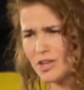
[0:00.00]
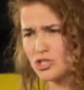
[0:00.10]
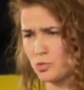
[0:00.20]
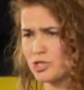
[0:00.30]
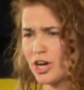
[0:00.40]

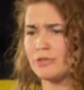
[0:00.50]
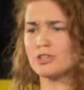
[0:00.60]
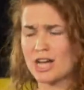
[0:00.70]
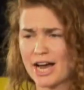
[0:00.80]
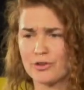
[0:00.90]
So we're talking
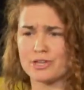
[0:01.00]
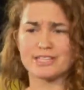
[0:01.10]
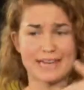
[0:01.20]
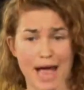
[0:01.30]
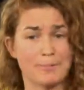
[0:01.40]

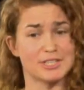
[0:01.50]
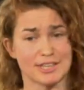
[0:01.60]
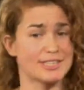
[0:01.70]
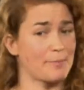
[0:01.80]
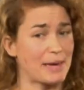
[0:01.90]
retirees and happy
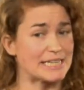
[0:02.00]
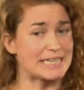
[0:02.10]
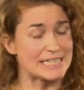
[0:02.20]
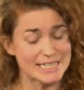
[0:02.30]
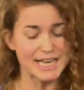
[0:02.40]
sunset
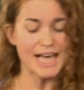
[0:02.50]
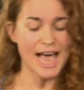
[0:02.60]
paintings.